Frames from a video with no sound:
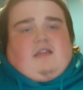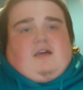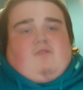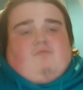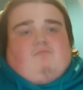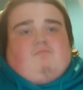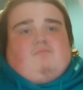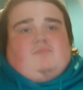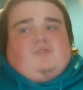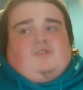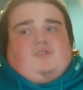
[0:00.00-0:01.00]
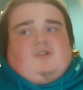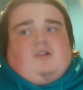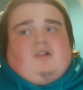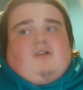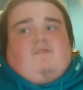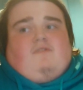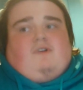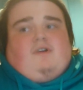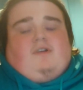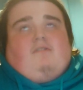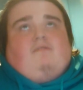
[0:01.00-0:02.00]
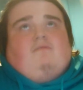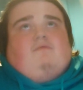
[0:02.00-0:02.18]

Now, just going to clarify,